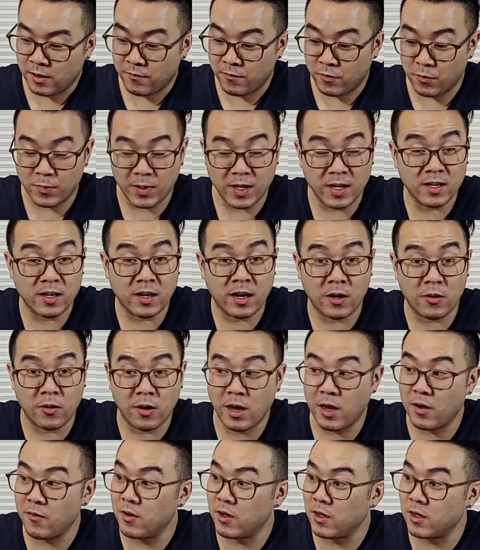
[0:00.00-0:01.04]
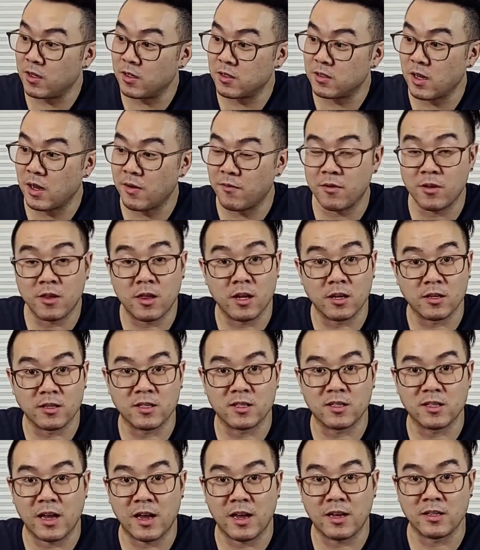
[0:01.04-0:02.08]
For being how heavy it is, everything
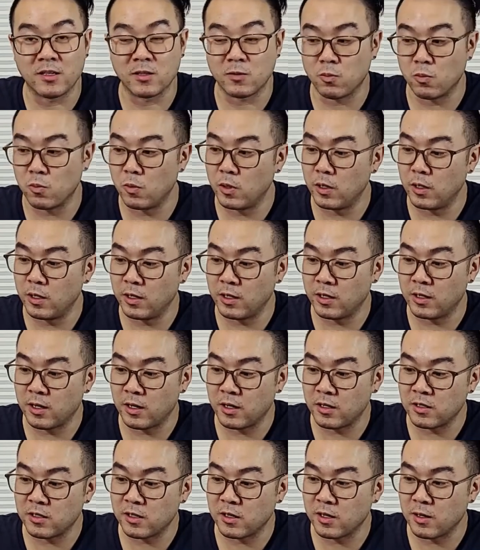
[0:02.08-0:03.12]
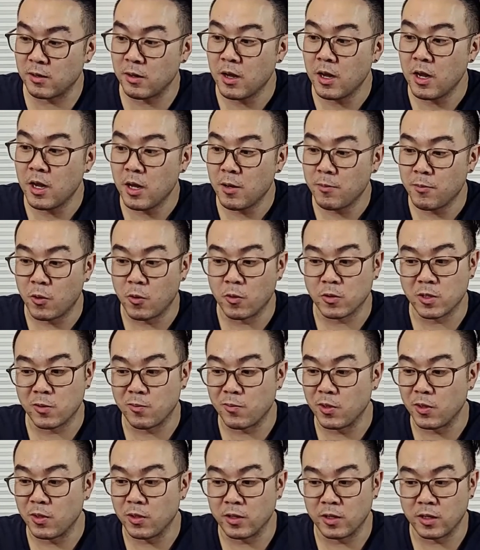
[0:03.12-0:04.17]
stands really nicely.
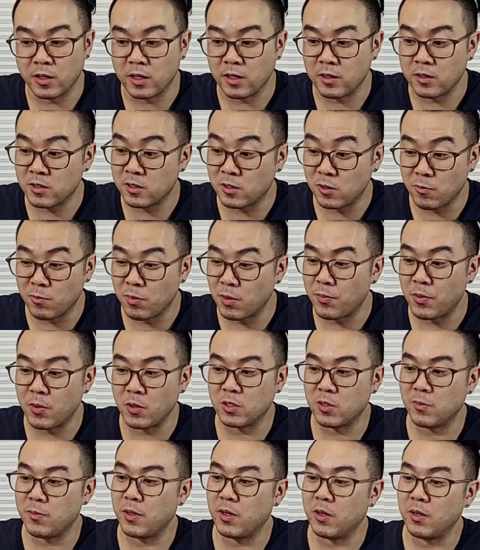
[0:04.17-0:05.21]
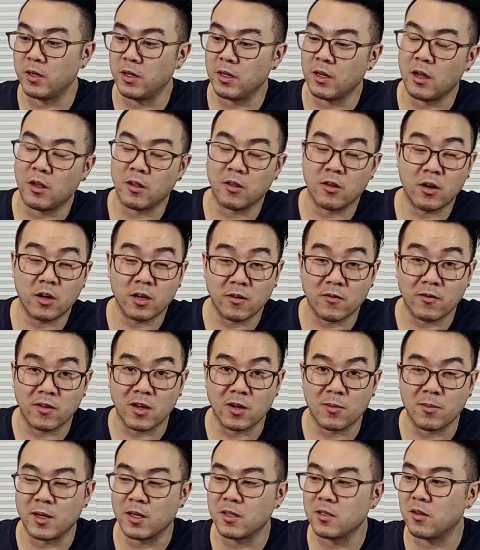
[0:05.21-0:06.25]
Posability, super posability, a lot of
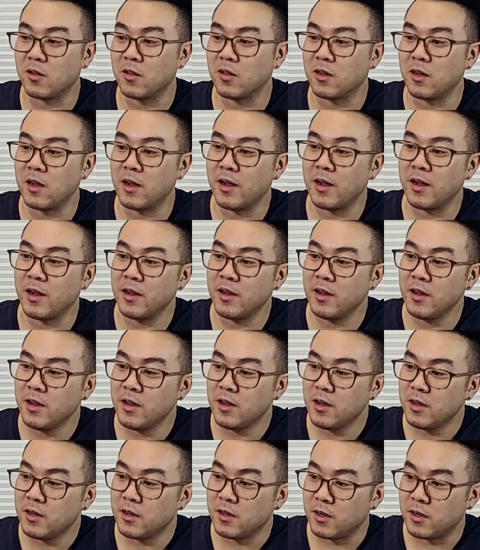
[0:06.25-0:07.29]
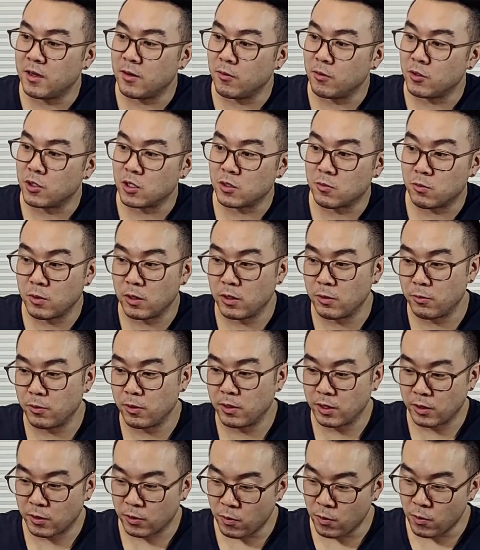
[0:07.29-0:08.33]
gimmicks on the guy, which is
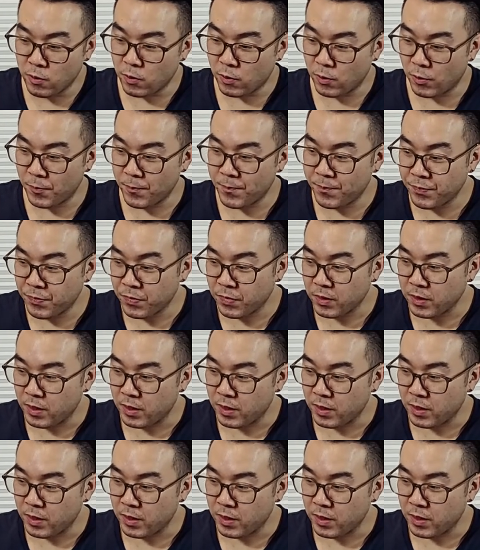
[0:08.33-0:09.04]
really cool.